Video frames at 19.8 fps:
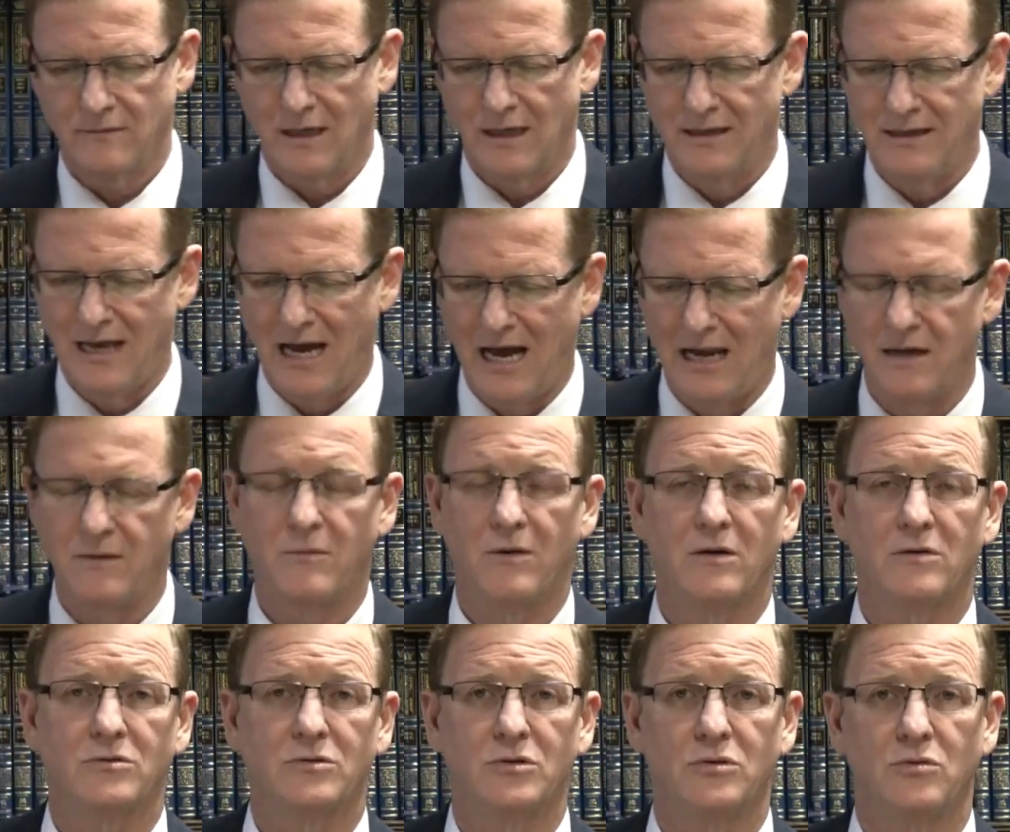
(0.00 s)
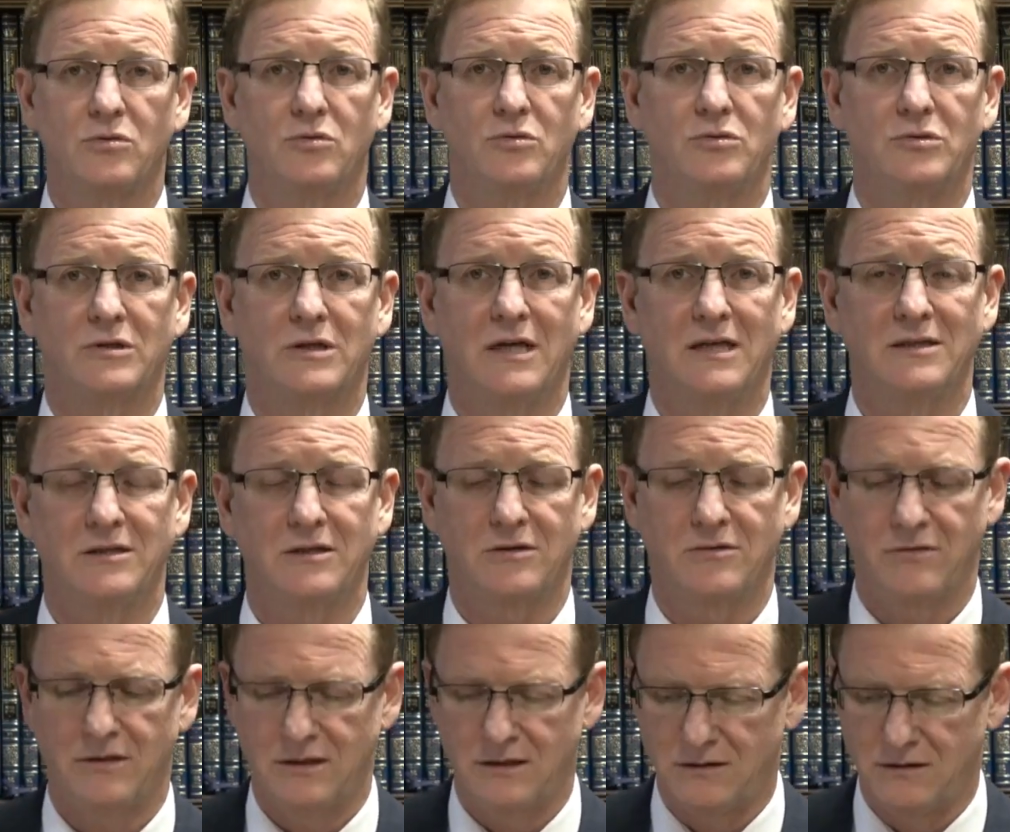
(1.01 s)
and animals whose
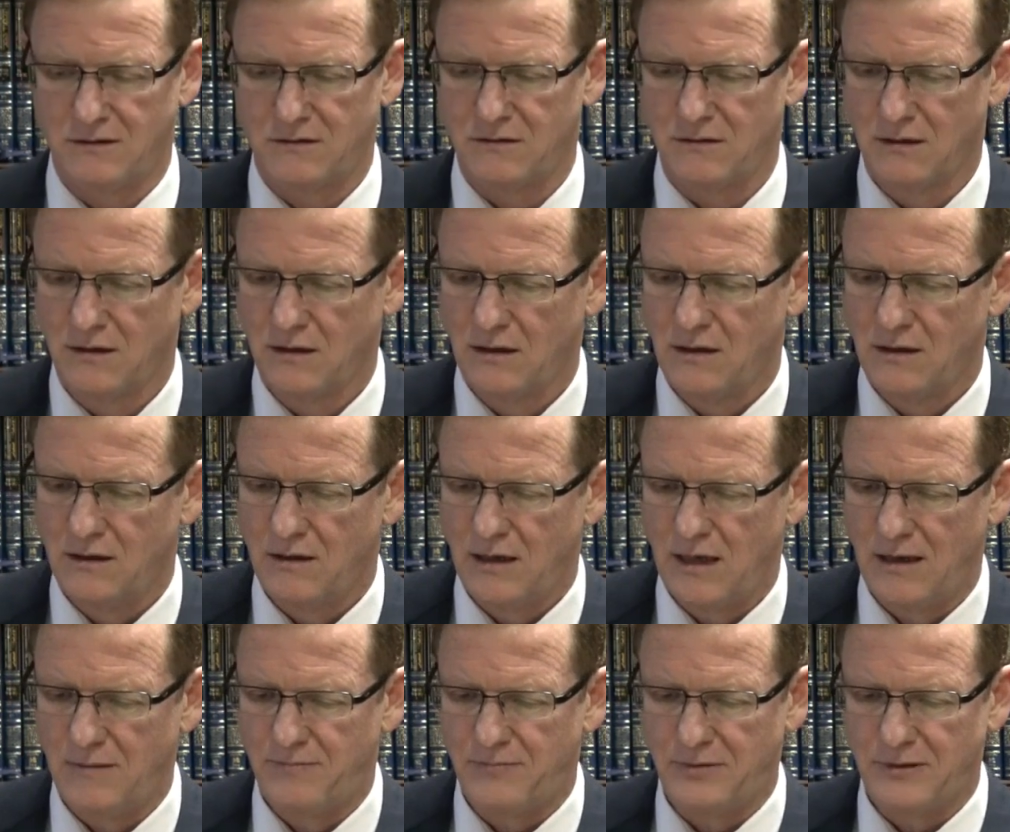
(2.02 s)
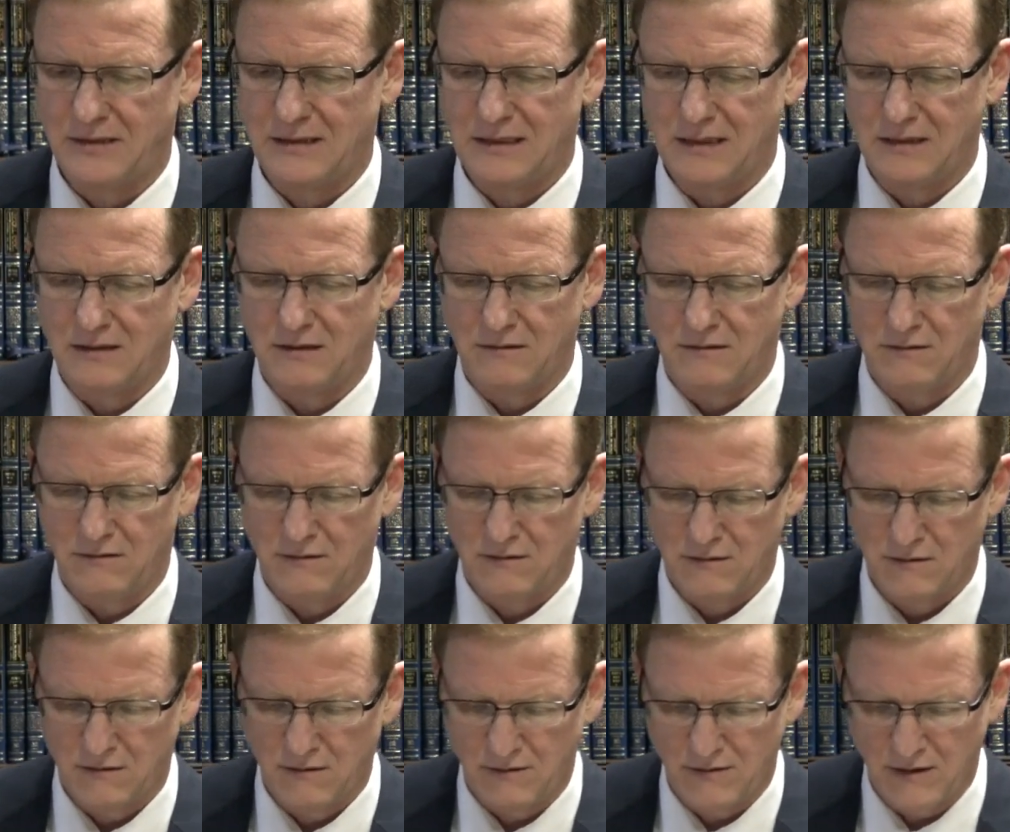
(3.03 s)
consecrated preceded
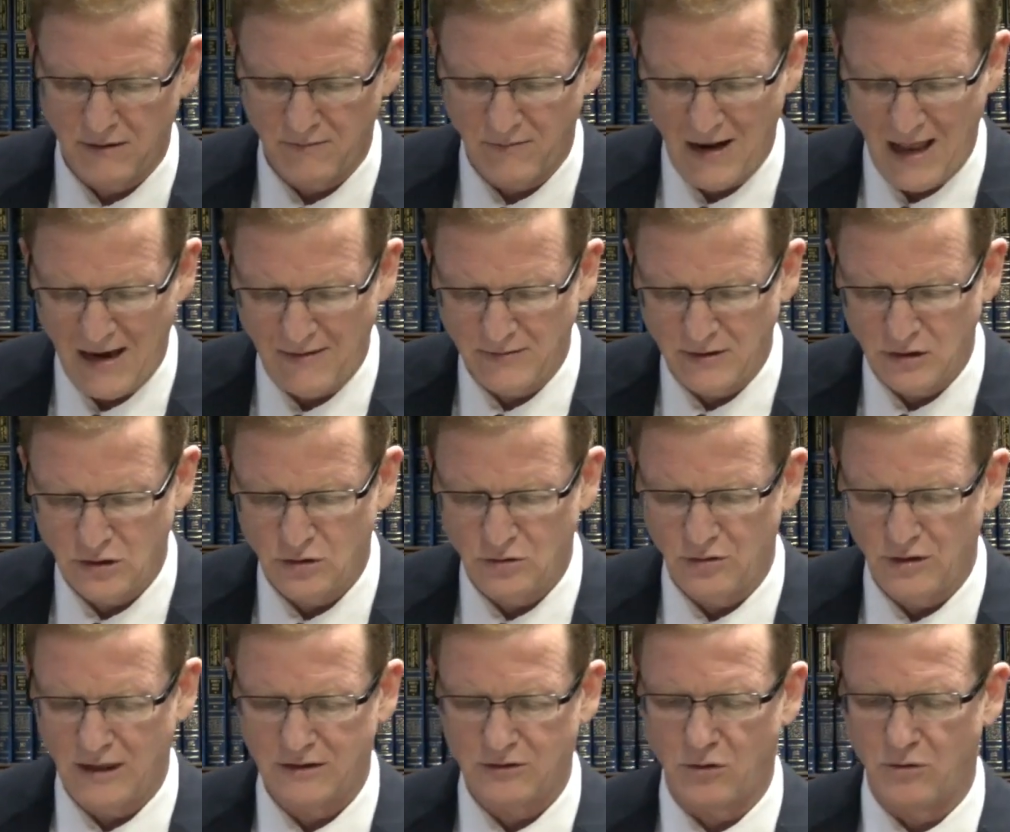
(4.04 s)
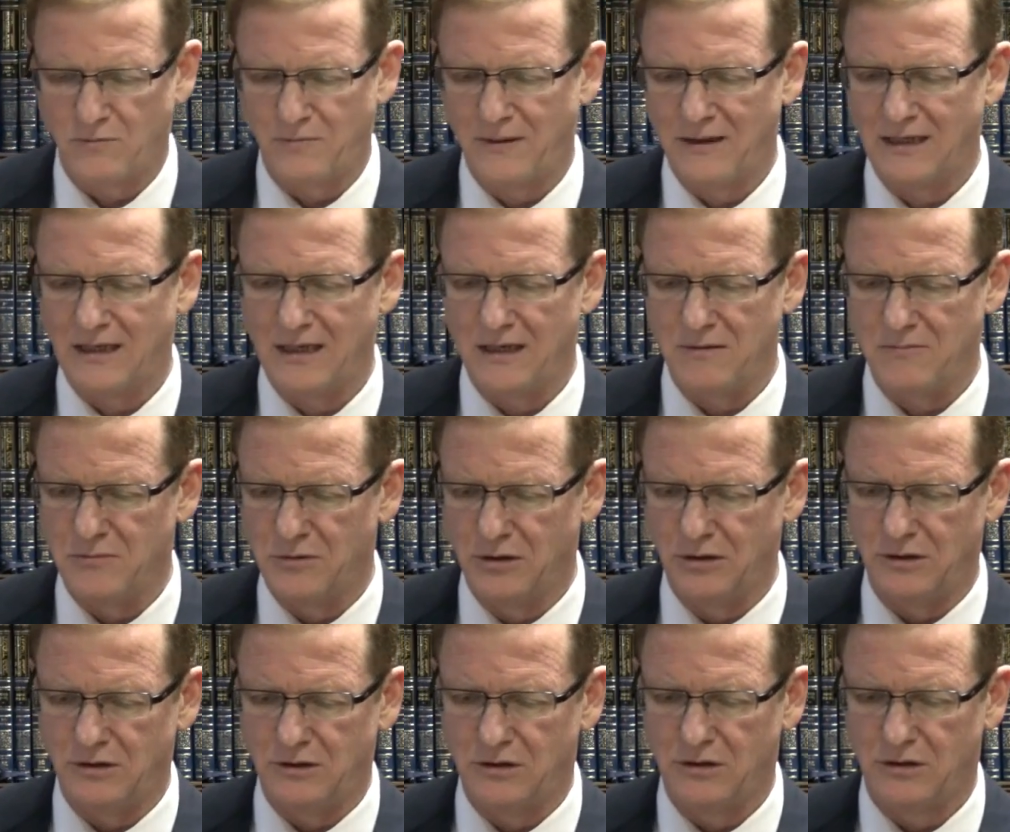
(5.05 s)
the blemish do not completely
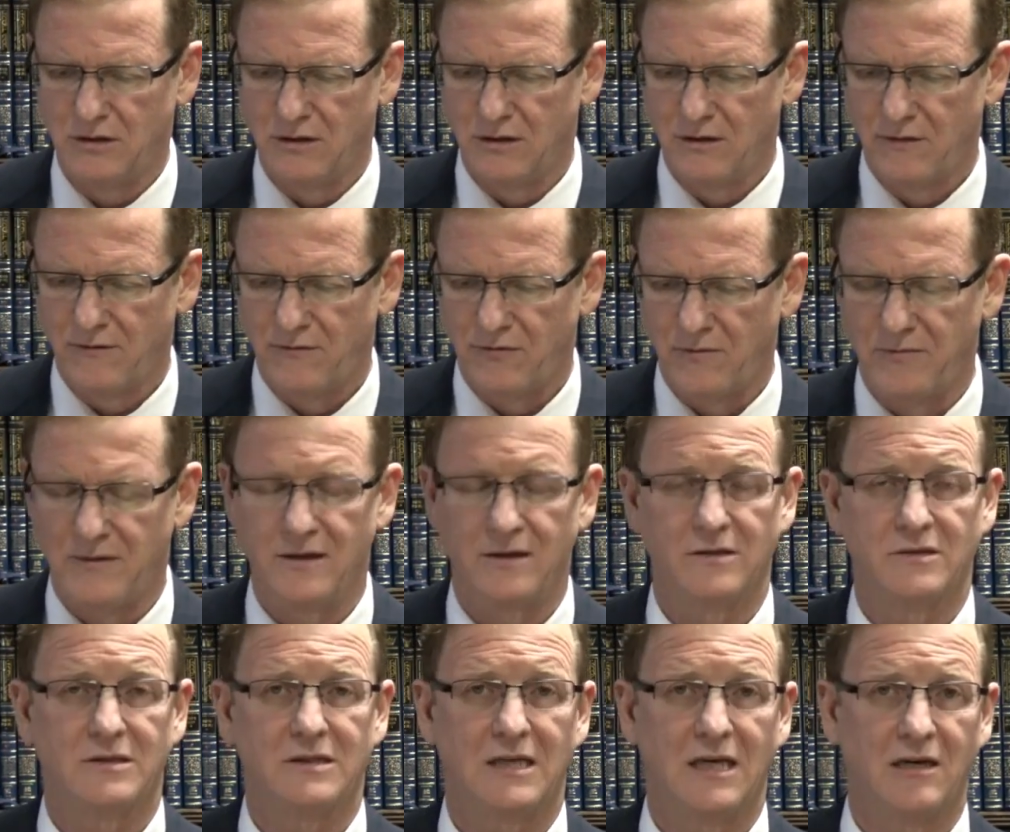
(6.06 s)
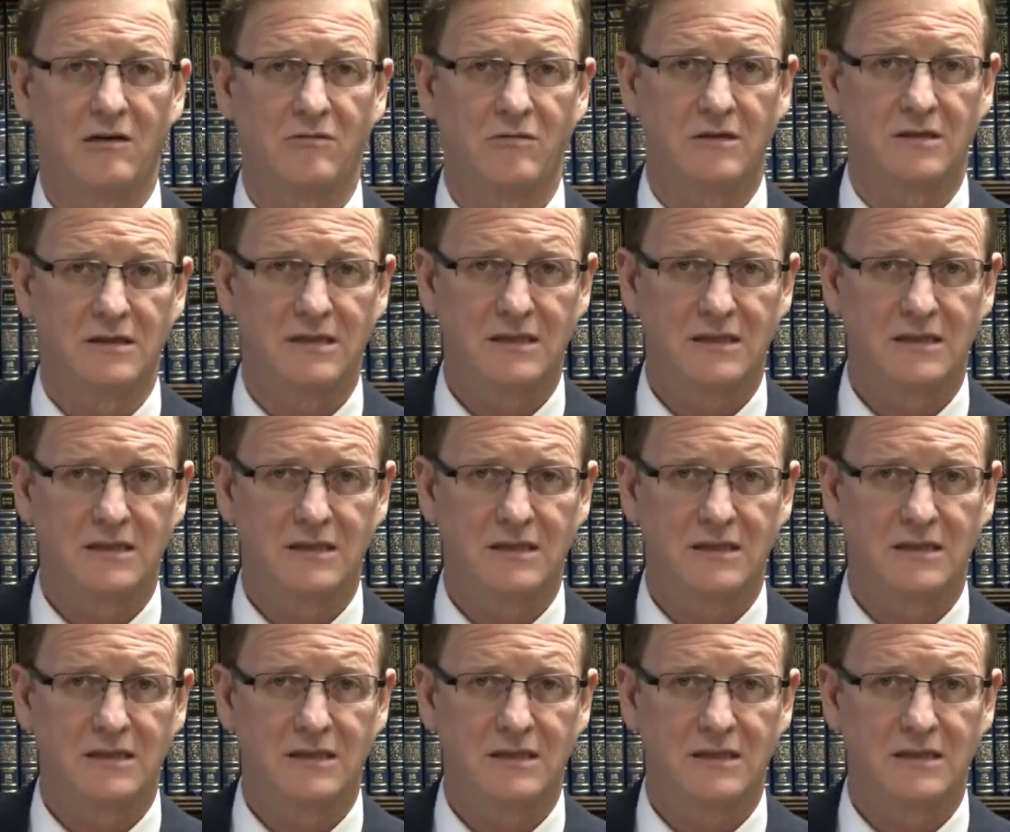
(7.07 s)
emerge from their sacred